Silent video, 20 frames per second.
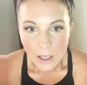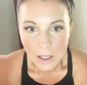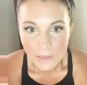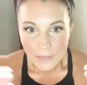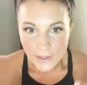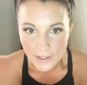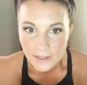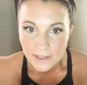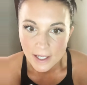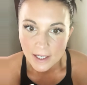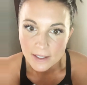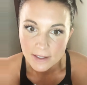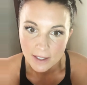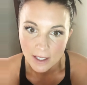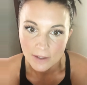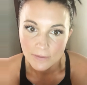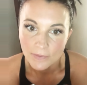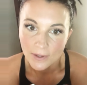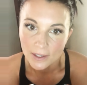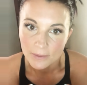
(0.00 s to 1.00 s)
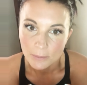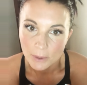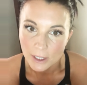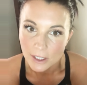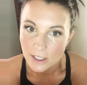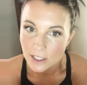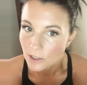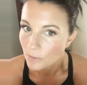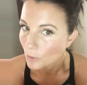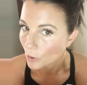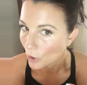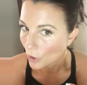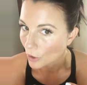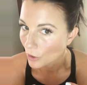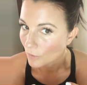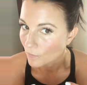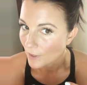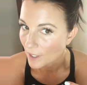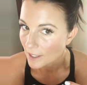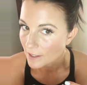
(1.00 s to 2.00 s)
this takes like 5 minutes to put on your
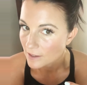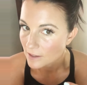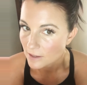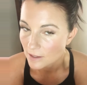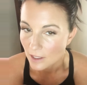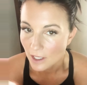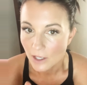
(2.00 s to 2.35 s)
face